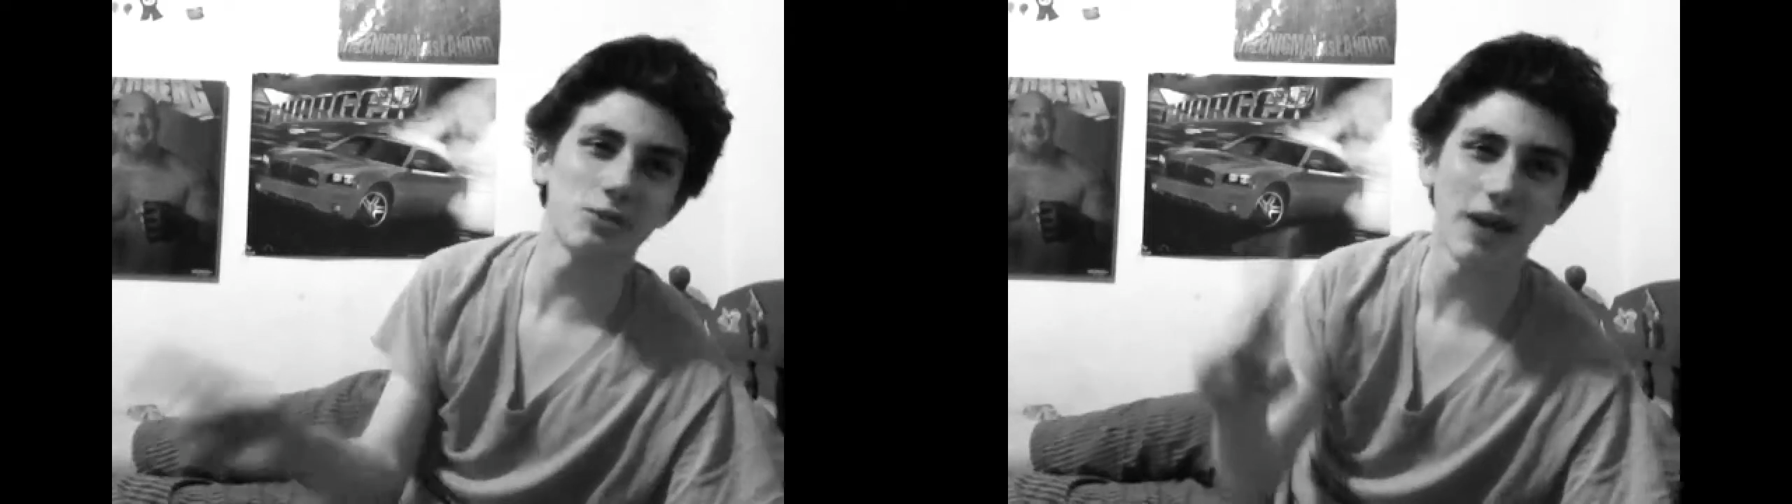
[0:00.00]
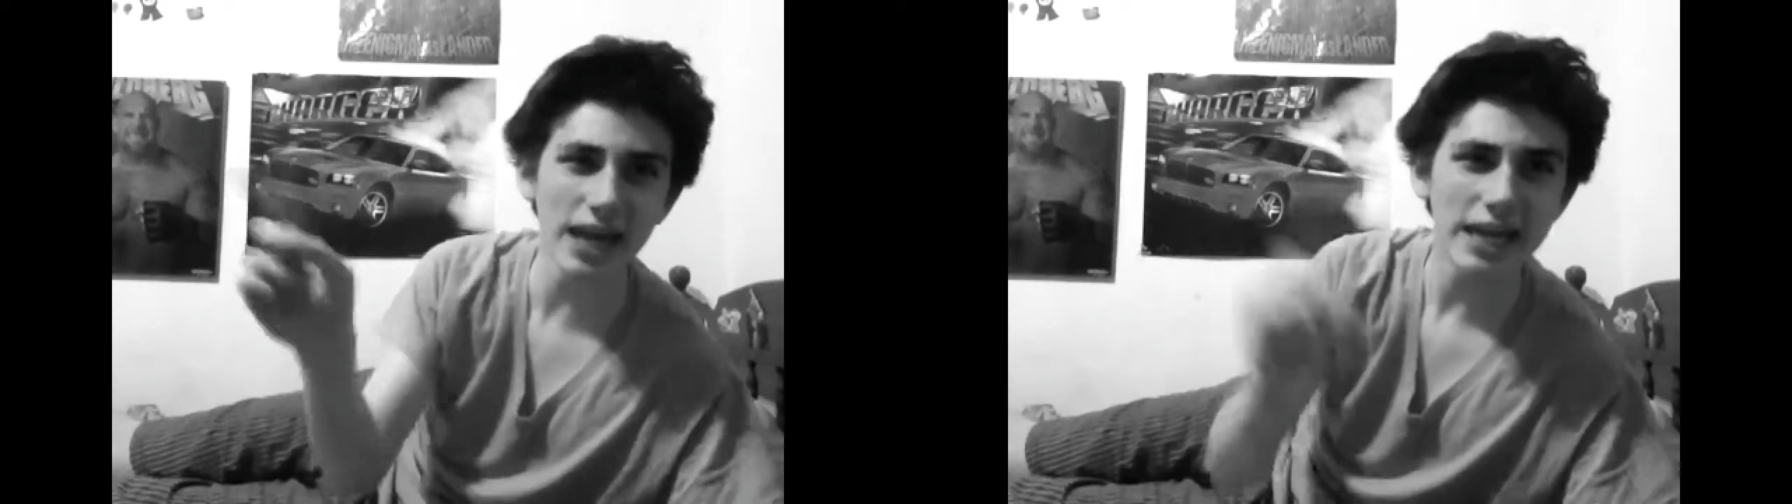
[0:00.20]

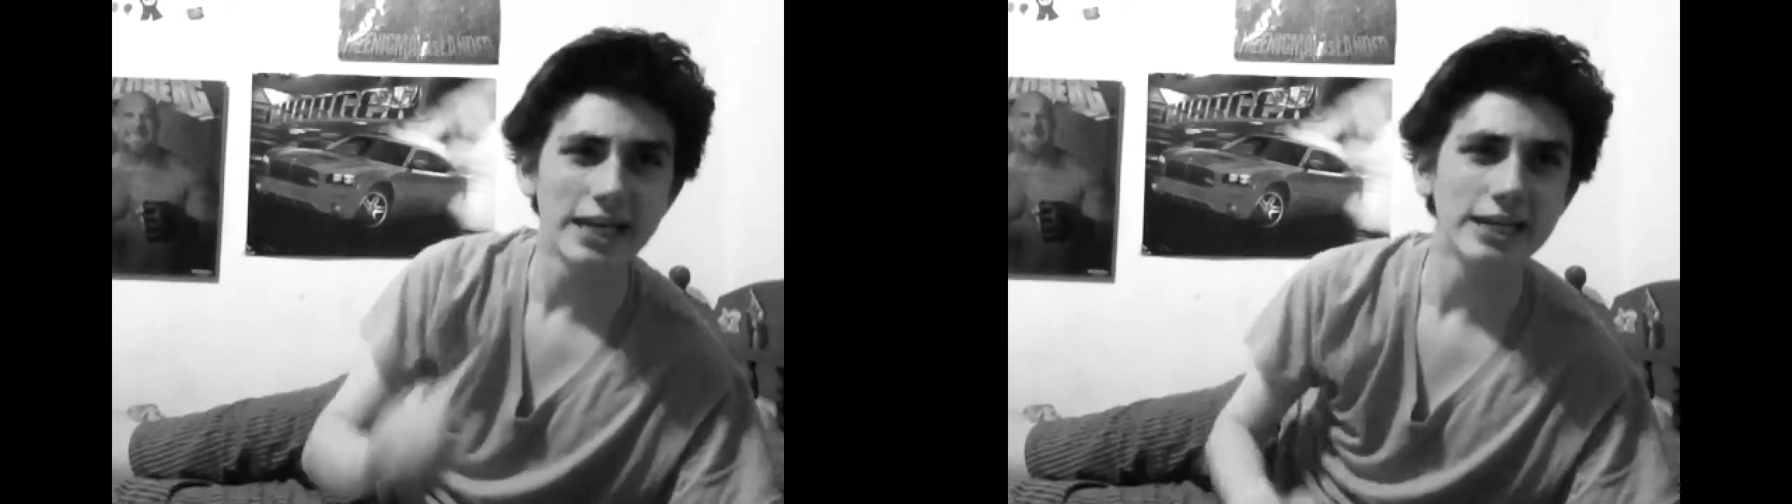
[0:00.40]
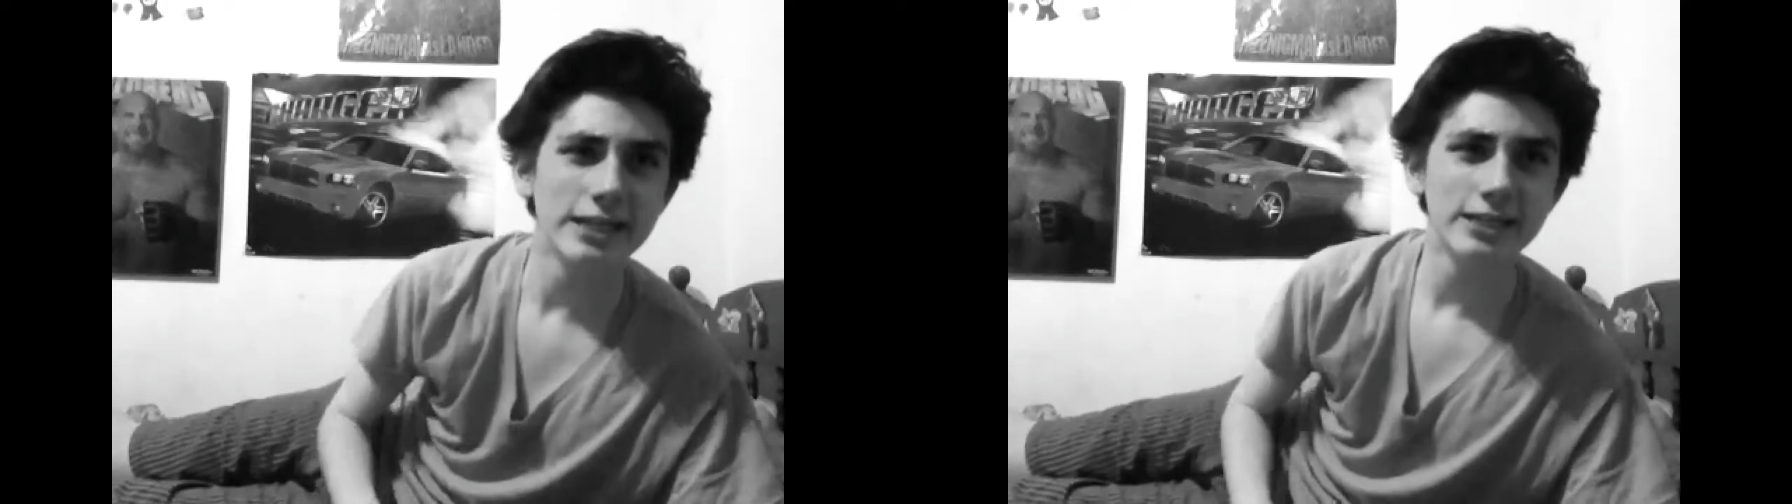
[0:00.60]
me.
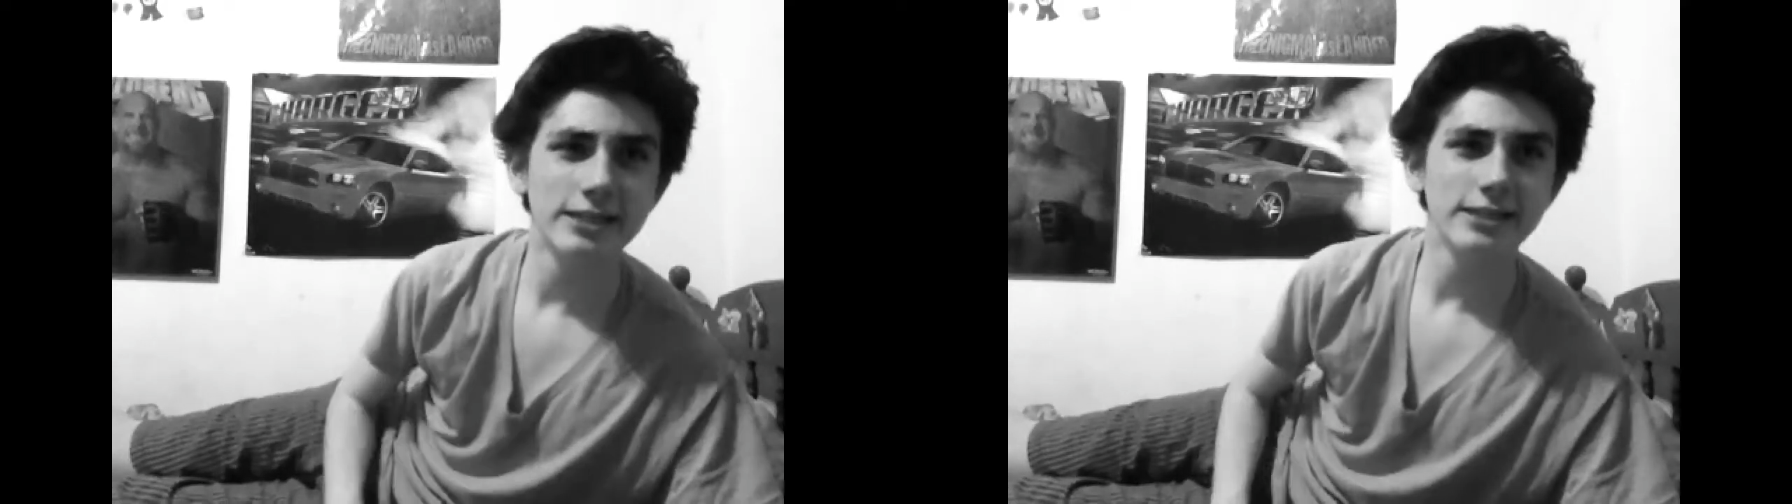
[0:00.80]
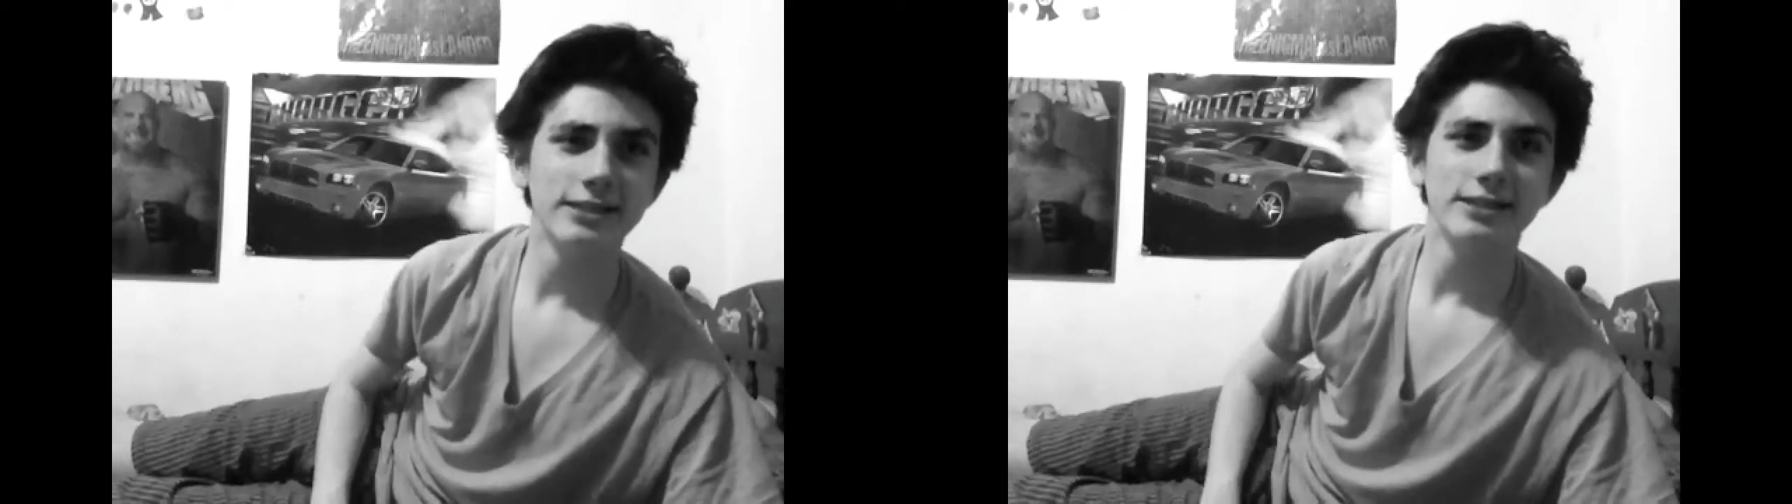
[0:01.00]

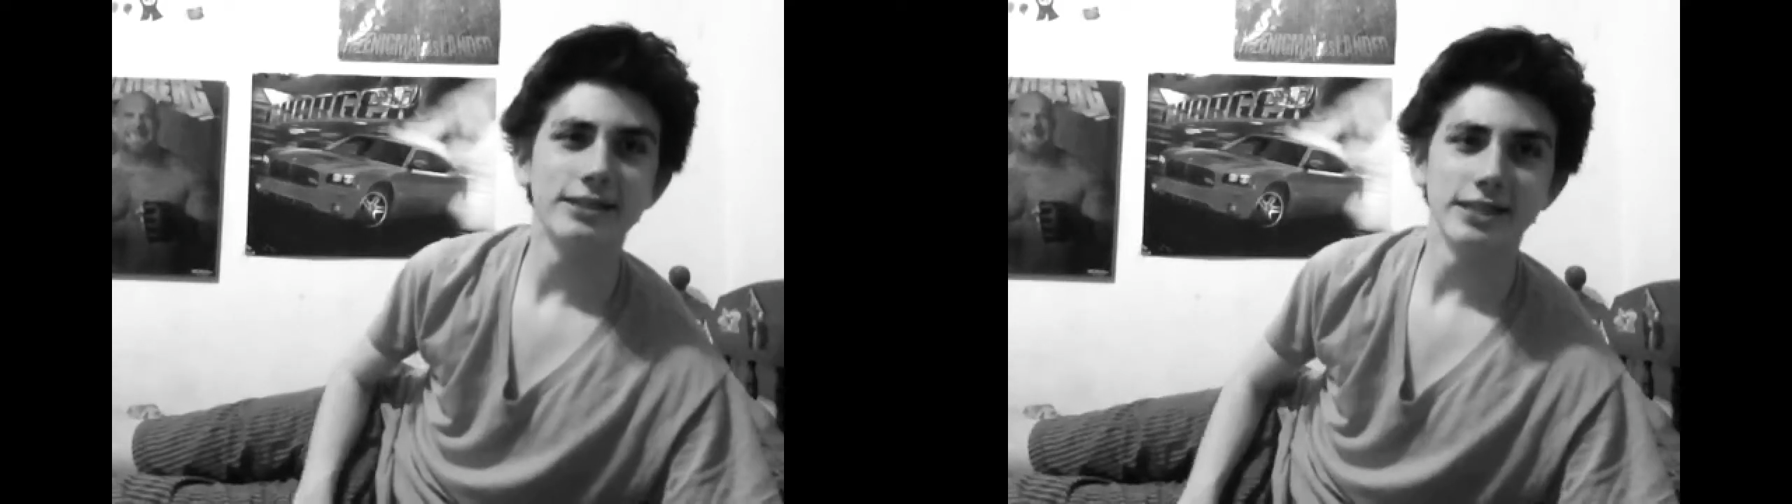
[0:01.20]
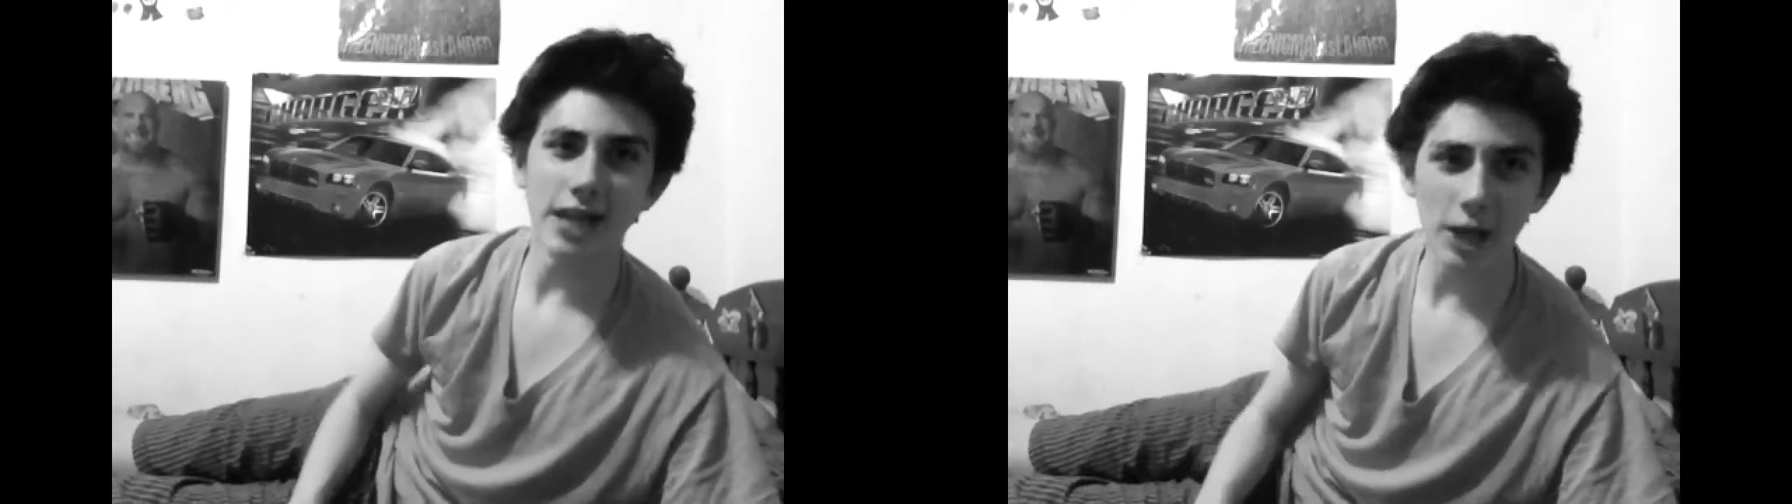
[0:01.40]

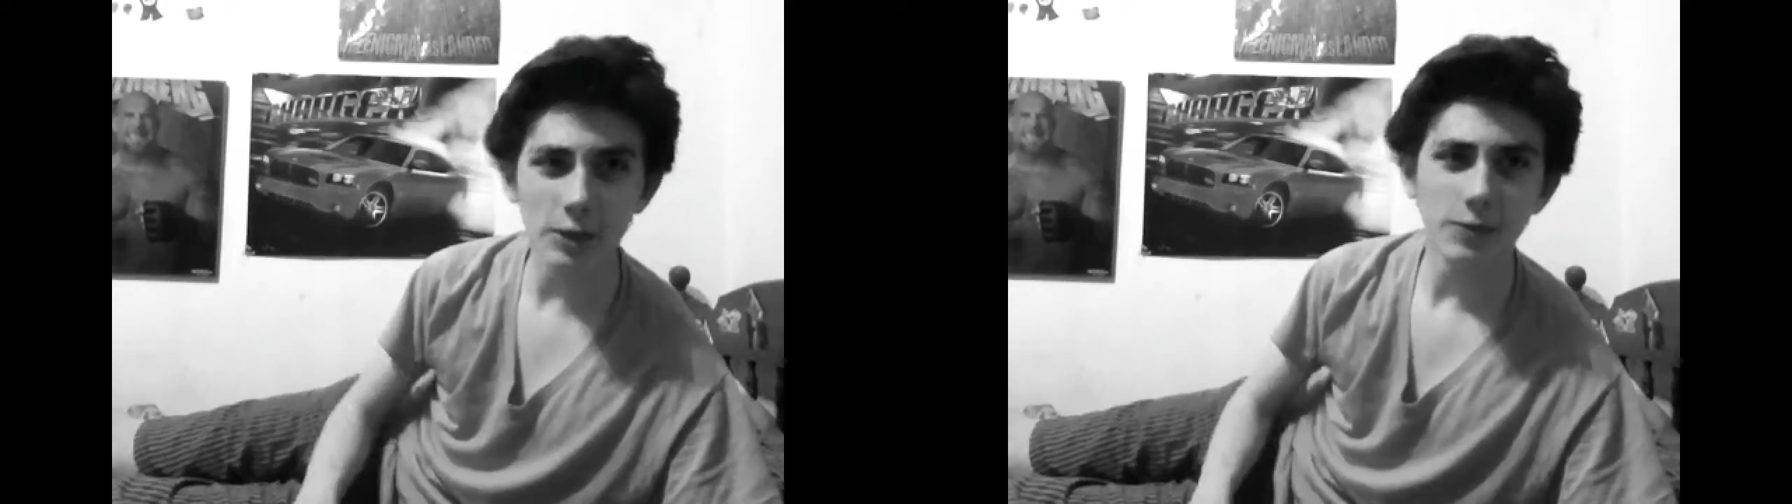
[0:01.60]
No.